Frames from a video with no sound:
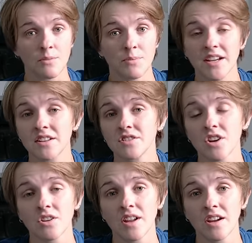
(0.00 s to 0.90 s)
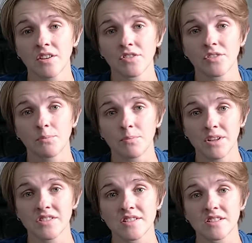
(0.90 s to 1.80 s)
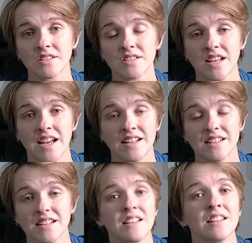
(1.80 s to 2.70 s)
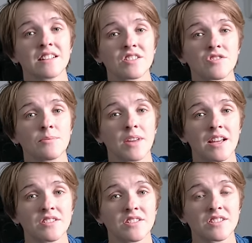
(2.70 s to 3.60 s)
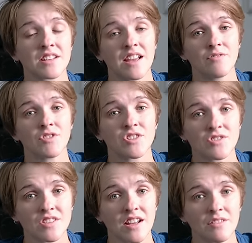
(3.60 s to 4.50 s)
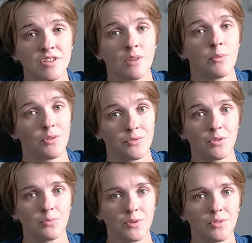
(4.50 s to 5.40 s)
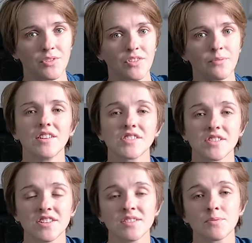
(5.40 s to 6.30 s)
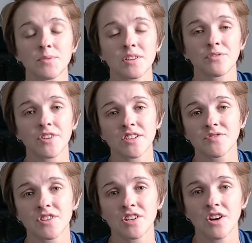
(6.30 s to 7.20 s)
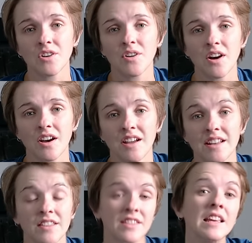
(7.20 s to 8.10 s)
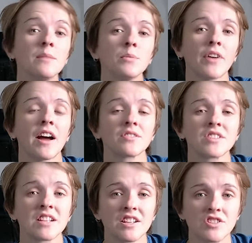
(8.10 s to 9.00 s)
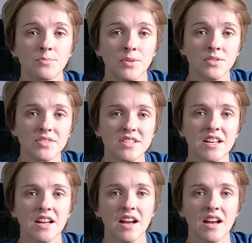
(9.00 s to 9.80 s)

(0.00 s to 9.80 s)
blackened toenails, blisters, and in extreme cases can reduce the lifetime of your boots. So this will be the first video in a theme of how to lace your boots.